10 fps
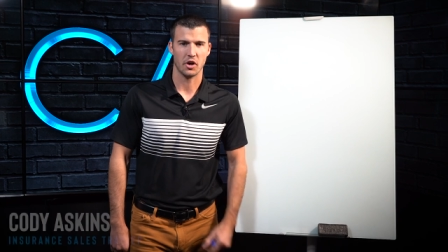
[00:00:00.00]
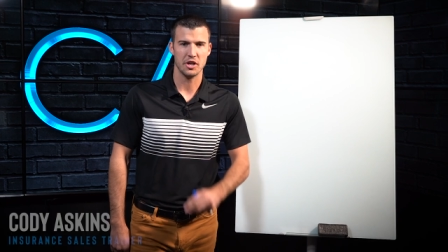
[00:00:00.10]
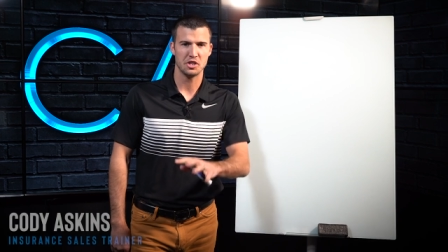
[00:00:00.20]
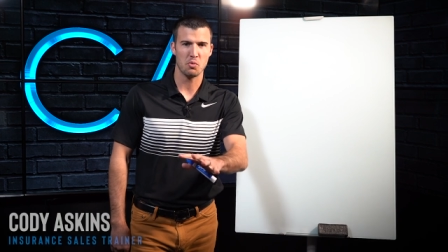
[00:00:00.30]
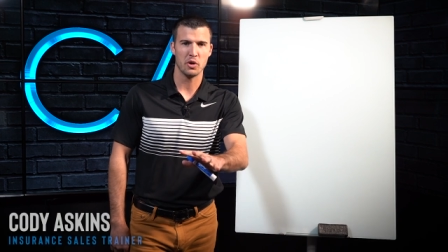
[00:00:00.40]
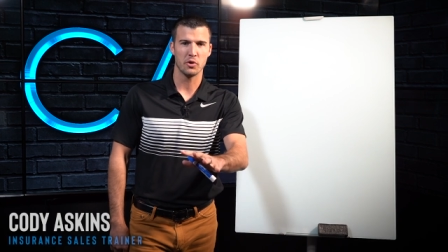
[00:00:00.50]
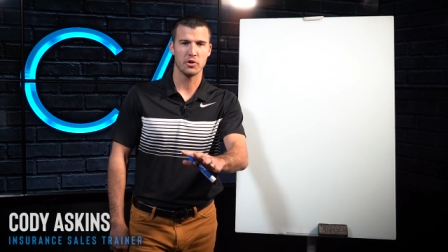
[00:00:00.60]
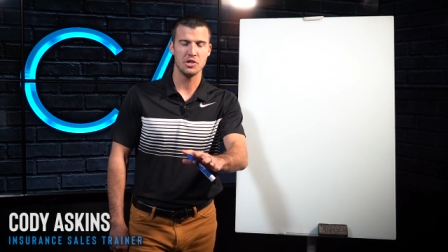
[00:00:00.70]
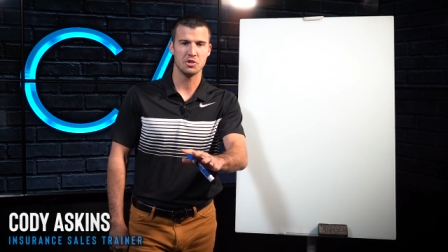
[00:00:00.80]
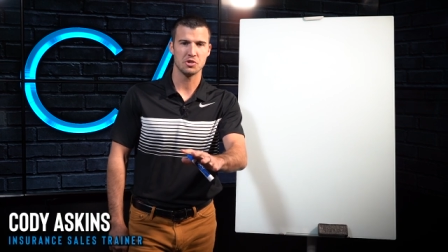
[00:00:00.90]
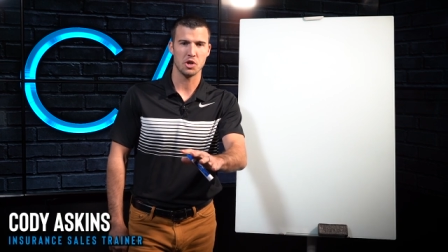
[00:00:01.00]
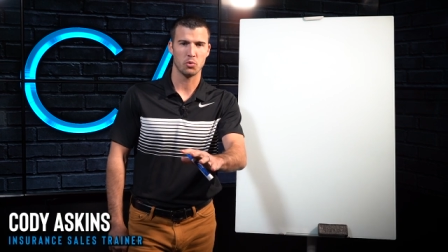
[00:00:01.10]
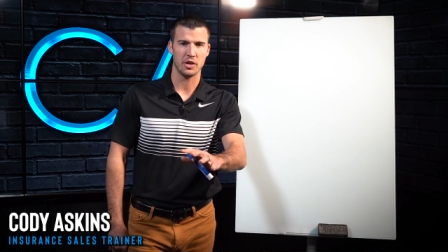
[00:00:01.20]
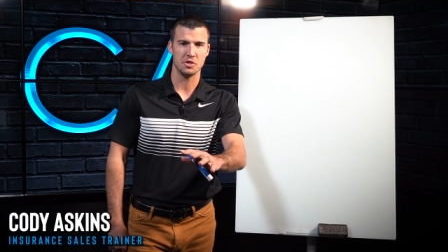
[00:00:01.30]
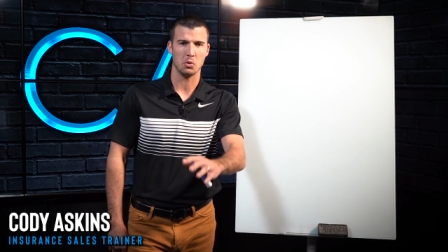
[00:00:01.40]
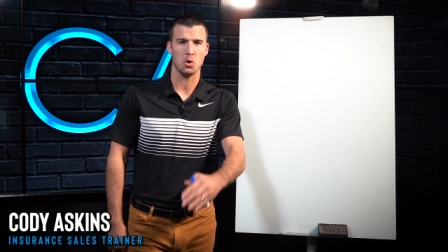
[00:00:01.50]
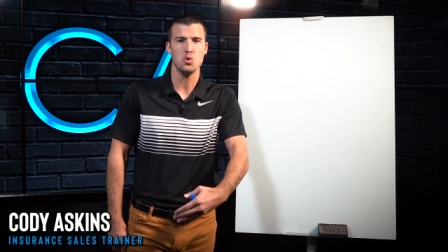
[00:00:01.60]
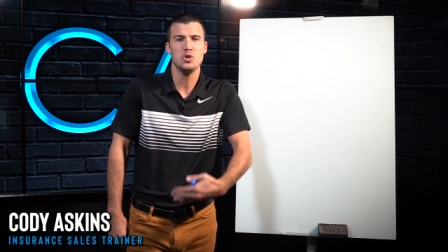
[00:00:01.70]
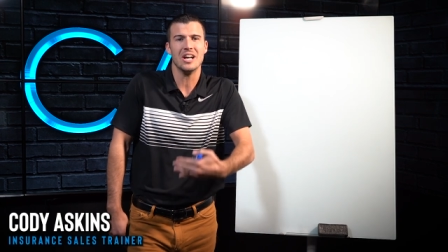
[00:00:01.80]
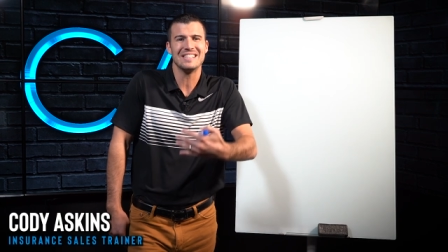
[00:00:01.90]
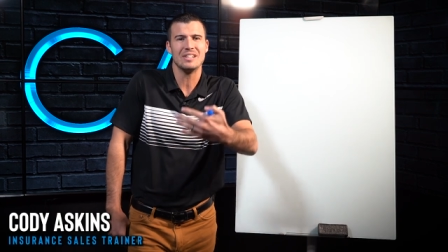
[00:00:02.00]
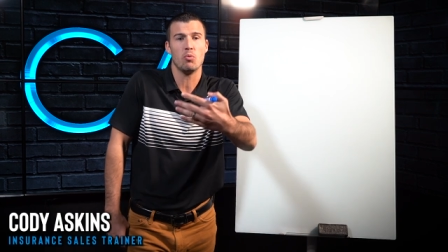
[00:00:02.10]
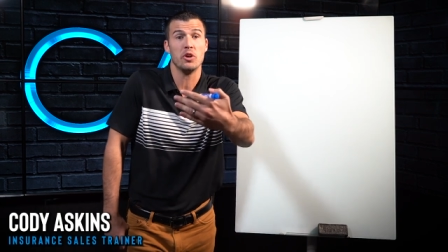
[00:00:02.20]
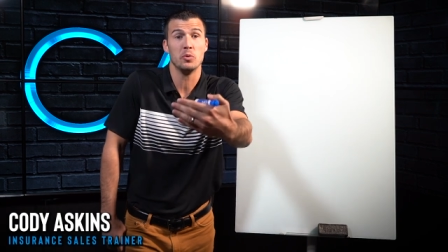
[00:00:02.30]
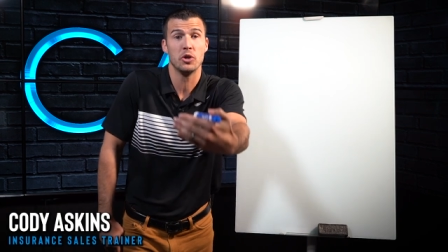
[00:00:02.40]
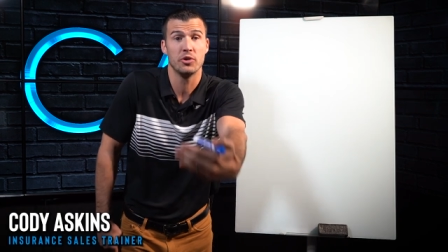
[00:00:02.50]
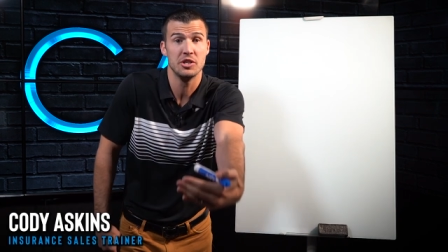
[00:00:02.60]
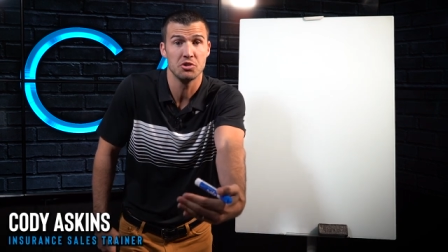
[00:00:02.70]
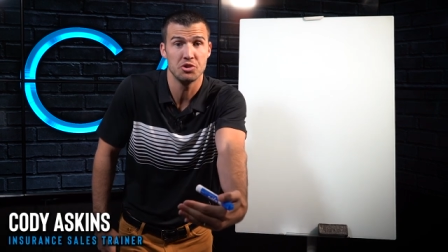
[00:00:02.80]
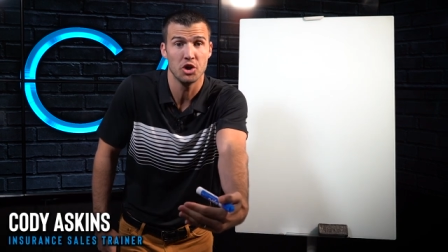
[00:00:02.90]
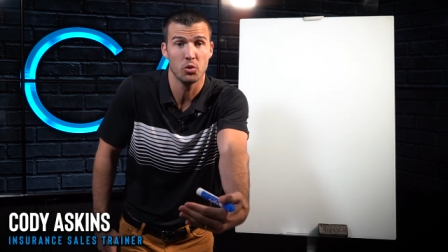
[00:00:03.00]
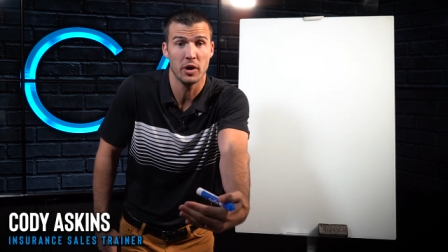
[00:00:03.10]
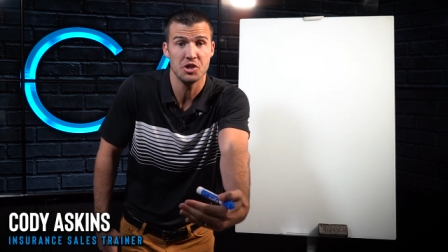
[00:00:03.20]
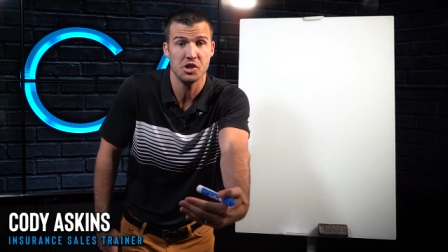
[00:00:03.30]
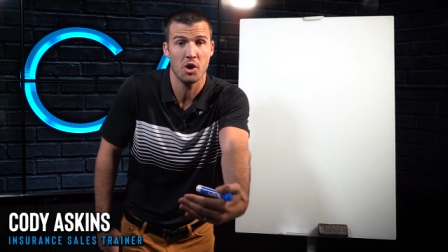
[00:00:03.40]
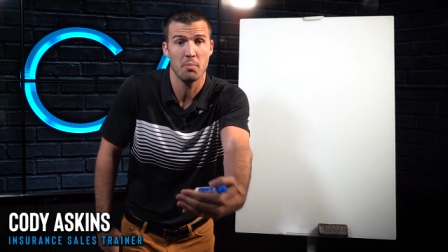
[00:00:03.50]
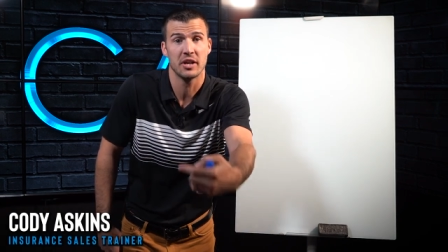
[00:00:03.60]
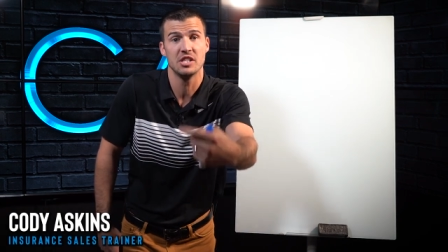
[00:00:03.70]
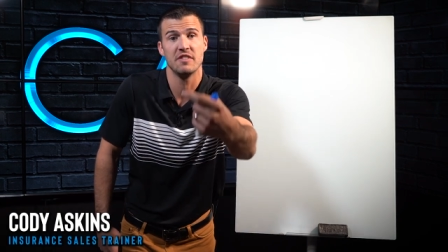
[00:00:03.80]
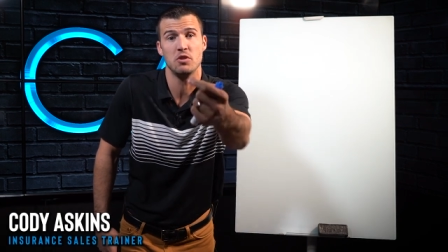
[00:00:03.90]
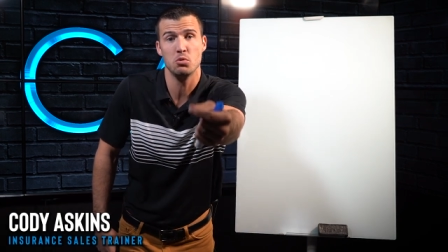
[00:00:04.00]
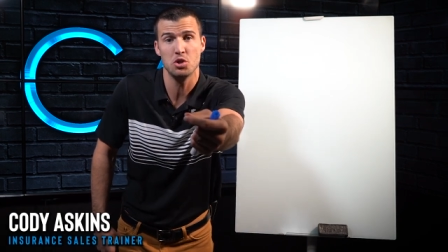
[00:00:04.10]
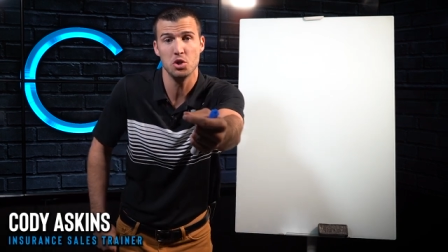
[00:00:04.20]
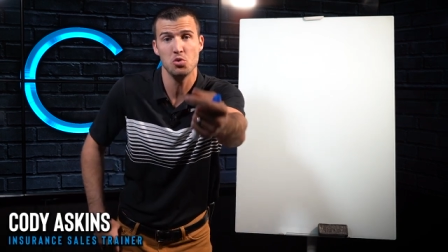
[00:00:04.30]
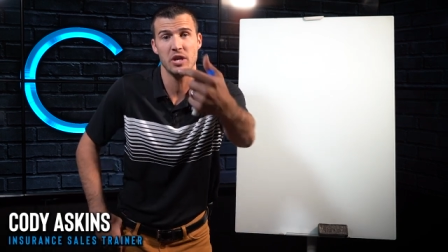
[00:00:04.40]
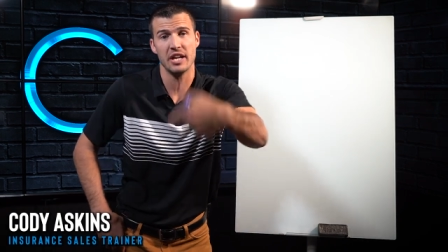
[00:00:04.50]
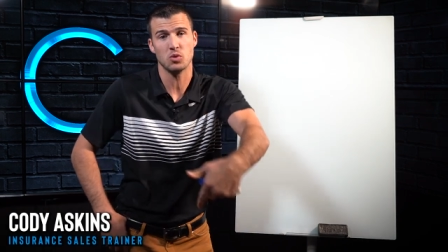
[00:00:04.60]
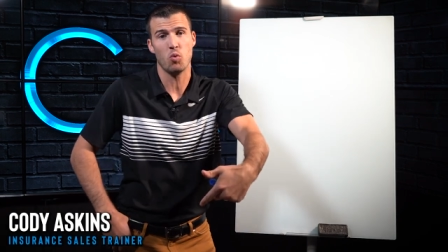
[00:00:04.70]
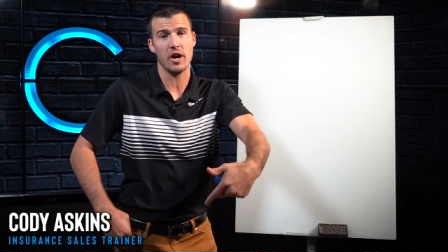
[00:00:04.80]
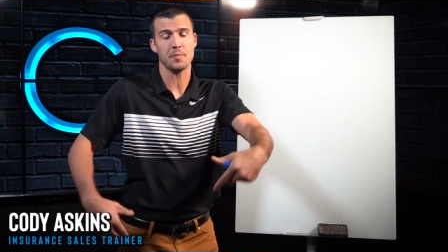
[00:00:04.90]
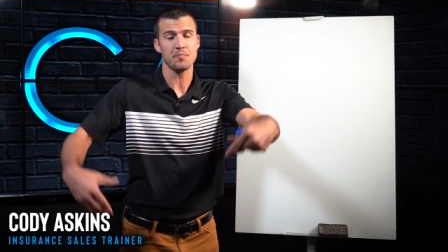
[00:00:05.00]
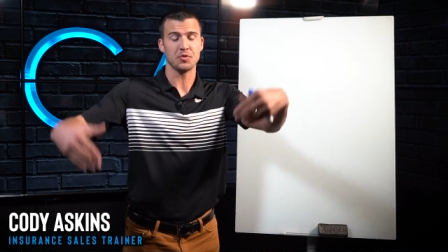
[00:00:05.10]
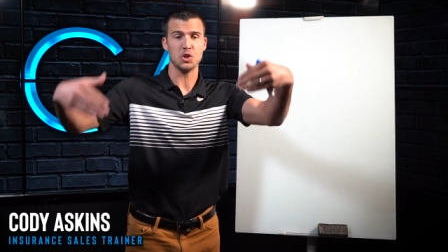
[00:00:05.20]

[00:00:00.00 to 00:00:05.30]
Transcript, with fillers: All right, so you want to increase your show ratio. Who doesn't want to increase their show ratio? Because if you do, guess what?